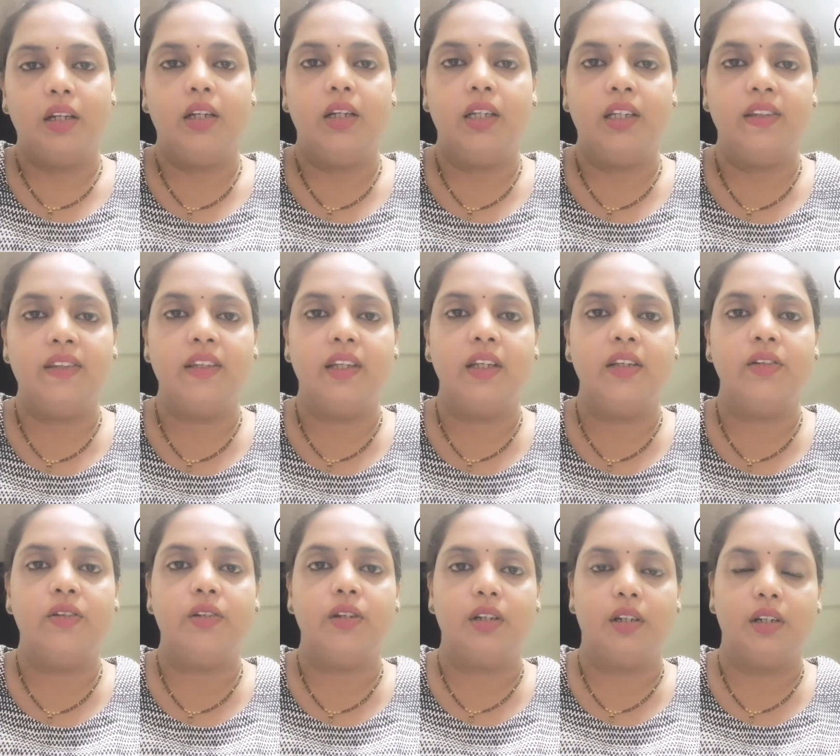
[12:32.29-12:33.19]

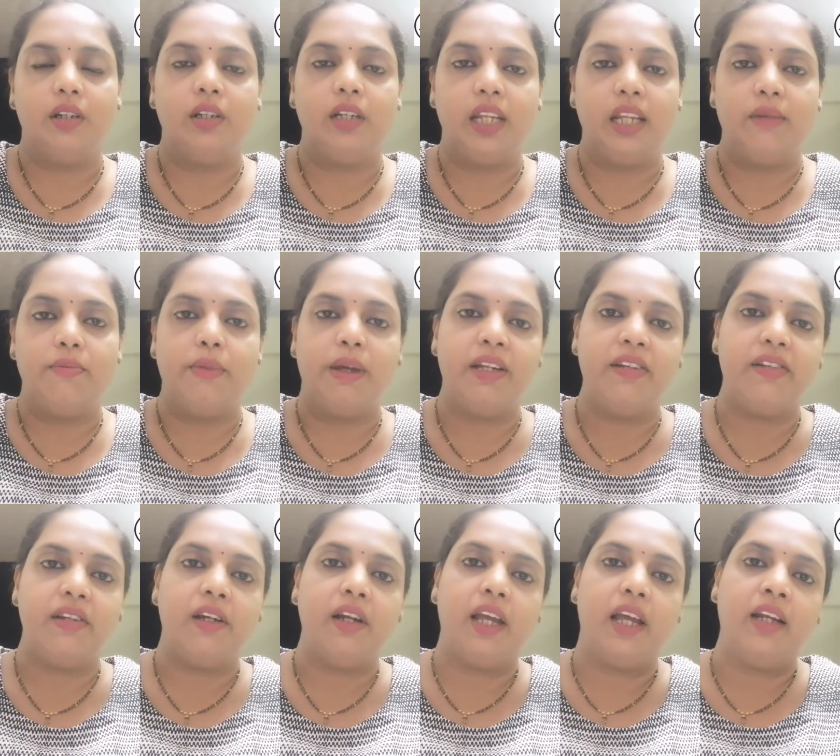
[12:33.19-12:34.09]
is
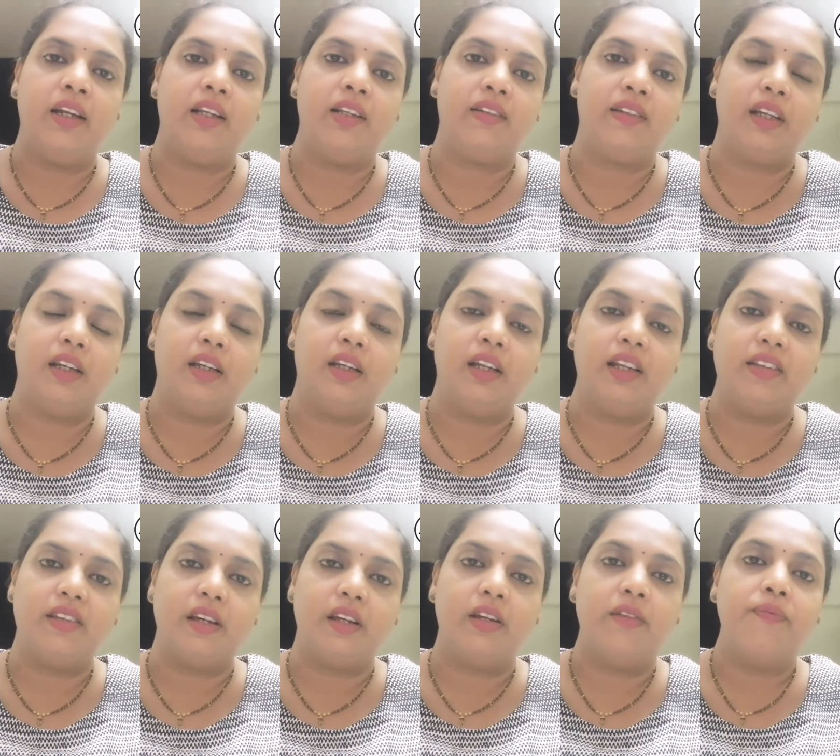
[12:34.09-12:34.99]
mentioned, and the
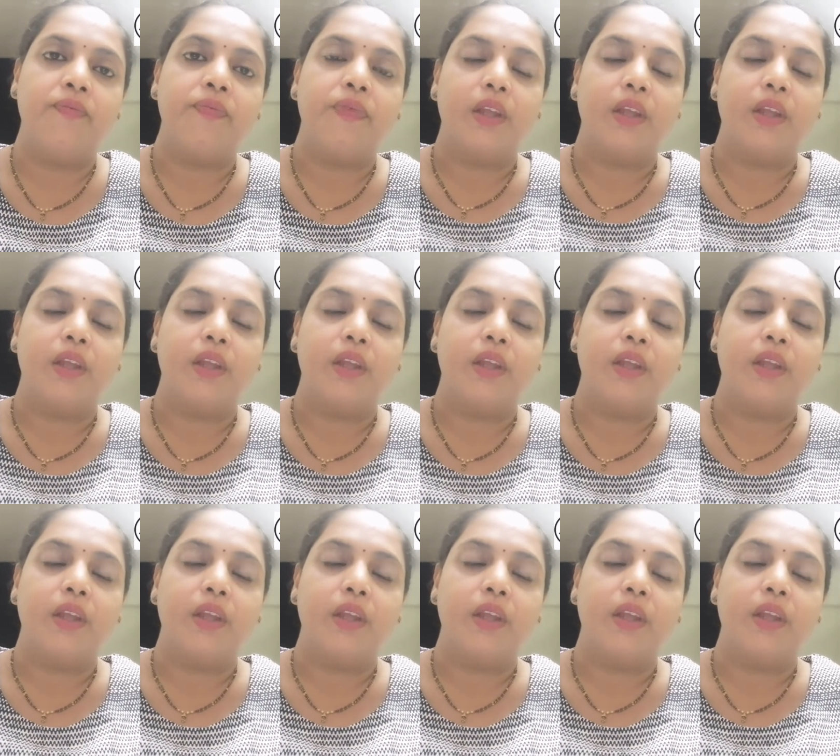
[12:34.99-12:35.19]
signature